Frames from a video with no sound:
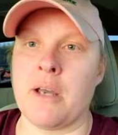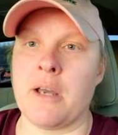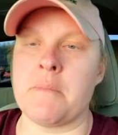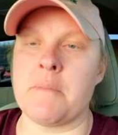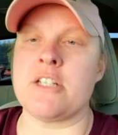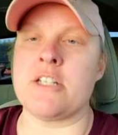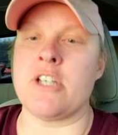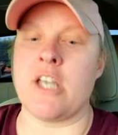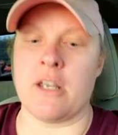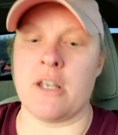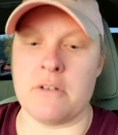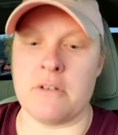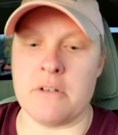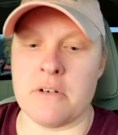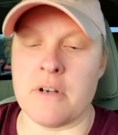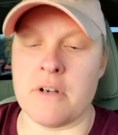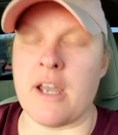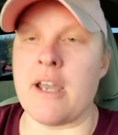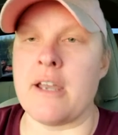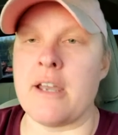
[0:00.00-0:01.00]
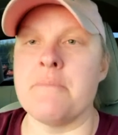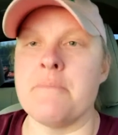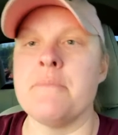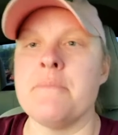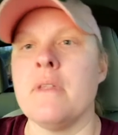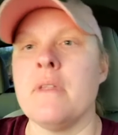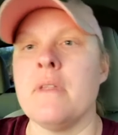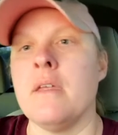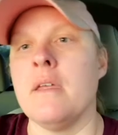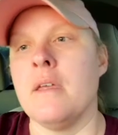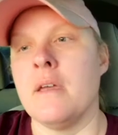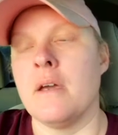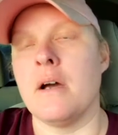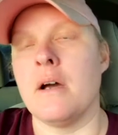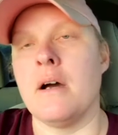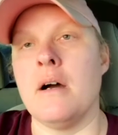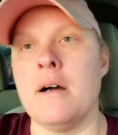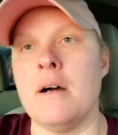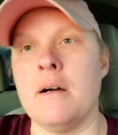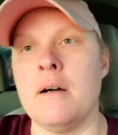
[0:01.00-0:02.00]
on my channel. Okay,
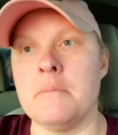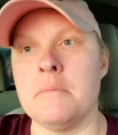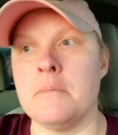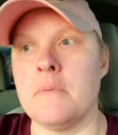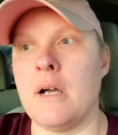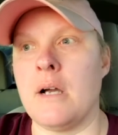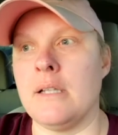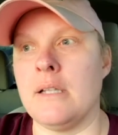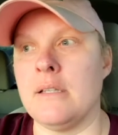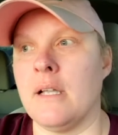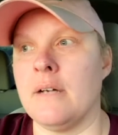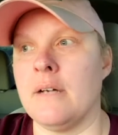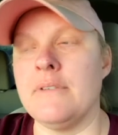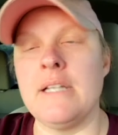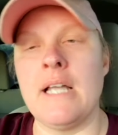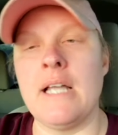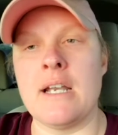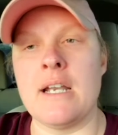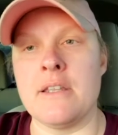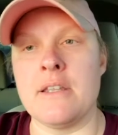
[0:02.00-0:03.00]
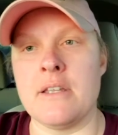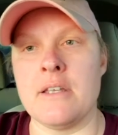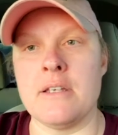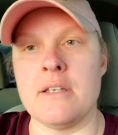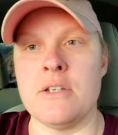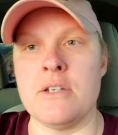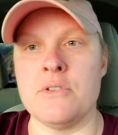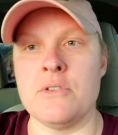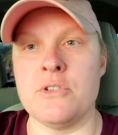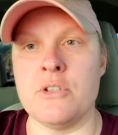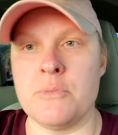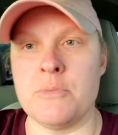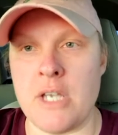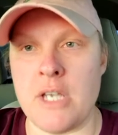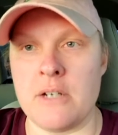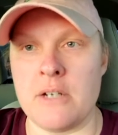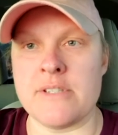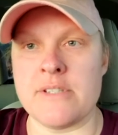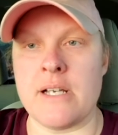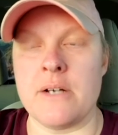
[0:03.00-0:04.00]
um, I love a lot of the YouTube
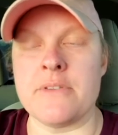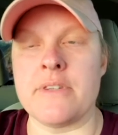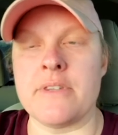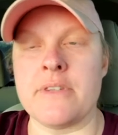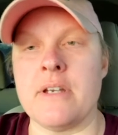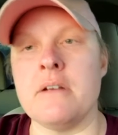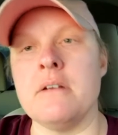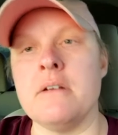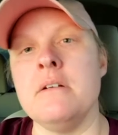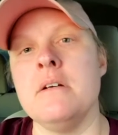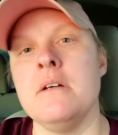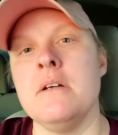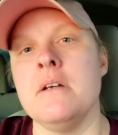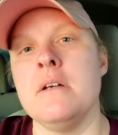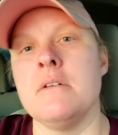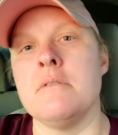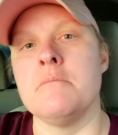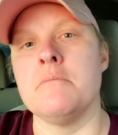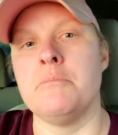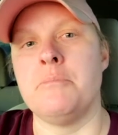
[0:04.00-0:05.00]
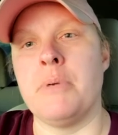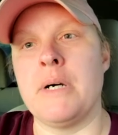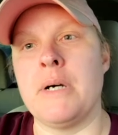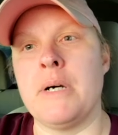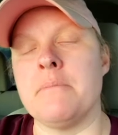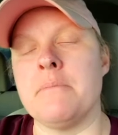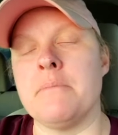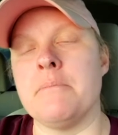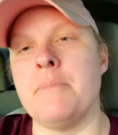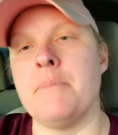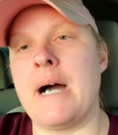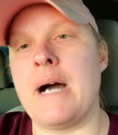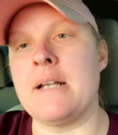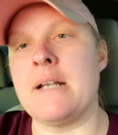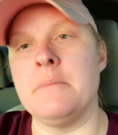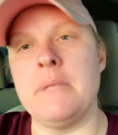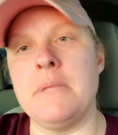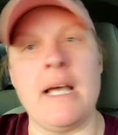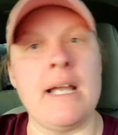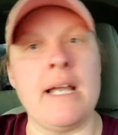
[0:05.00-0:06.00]
channels out there, but
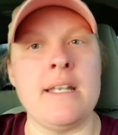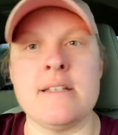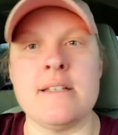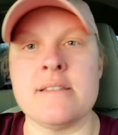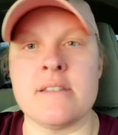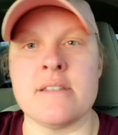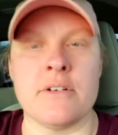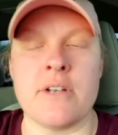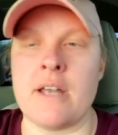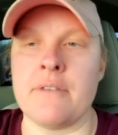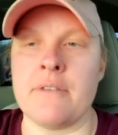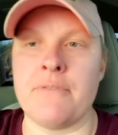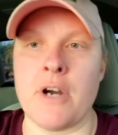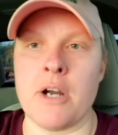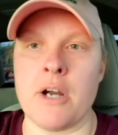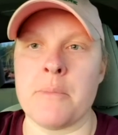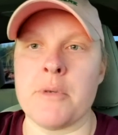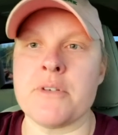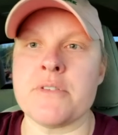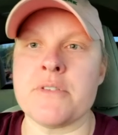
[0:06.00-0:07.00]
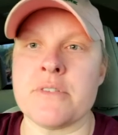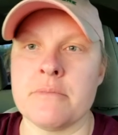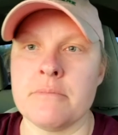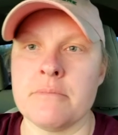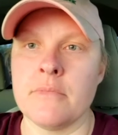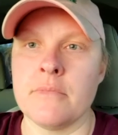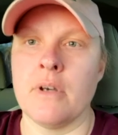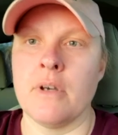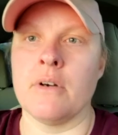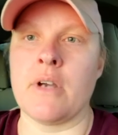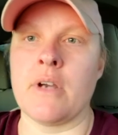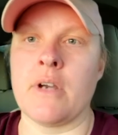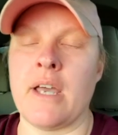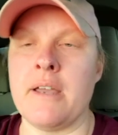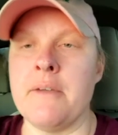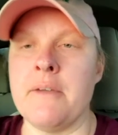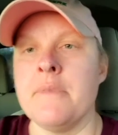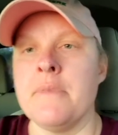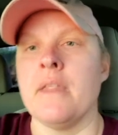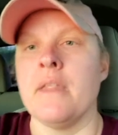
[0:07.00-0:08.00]
bottom line is they're not farmers.
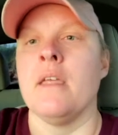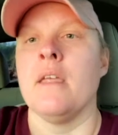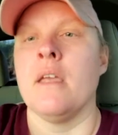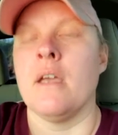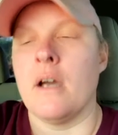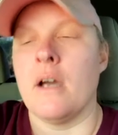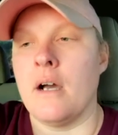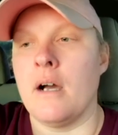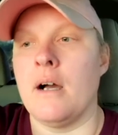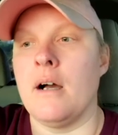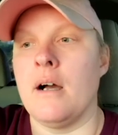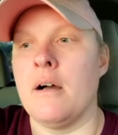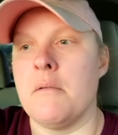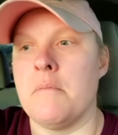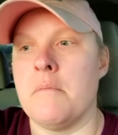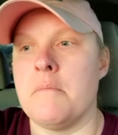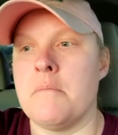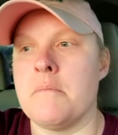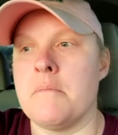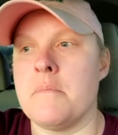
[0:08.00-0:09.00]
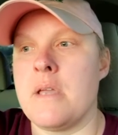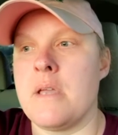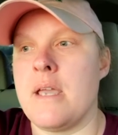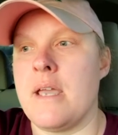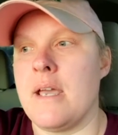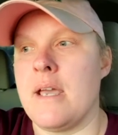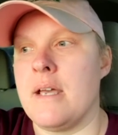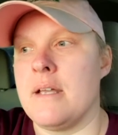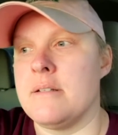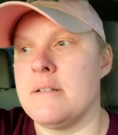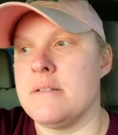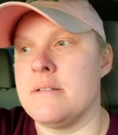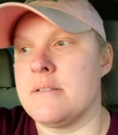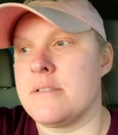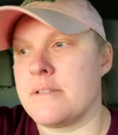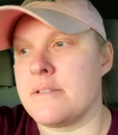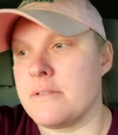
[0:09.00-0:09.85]
Okay, um, and